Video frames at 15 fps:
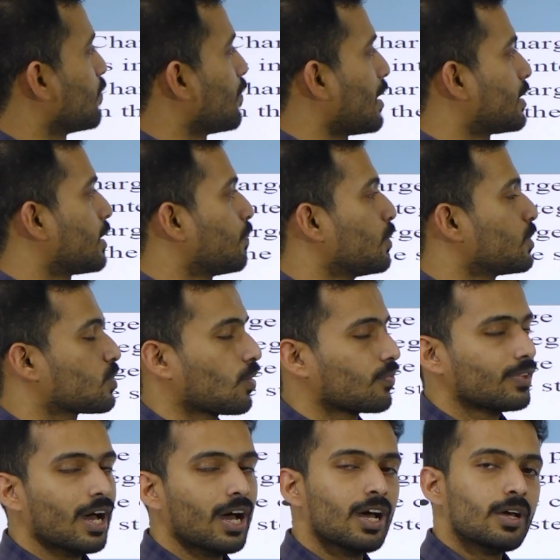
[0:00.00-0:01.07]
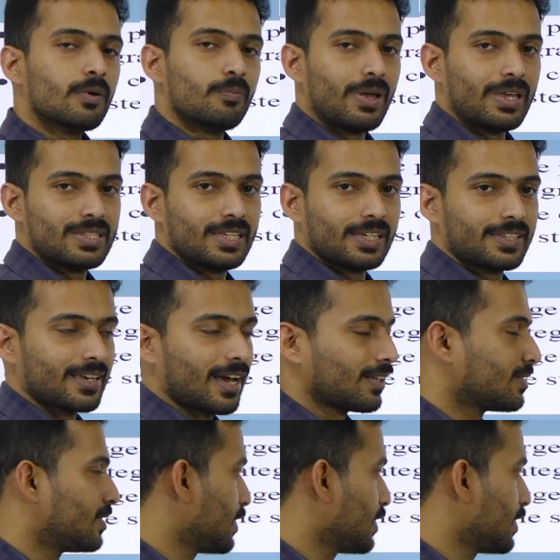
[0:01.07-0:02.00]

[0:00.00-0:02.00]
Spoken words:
multiples of the basic charge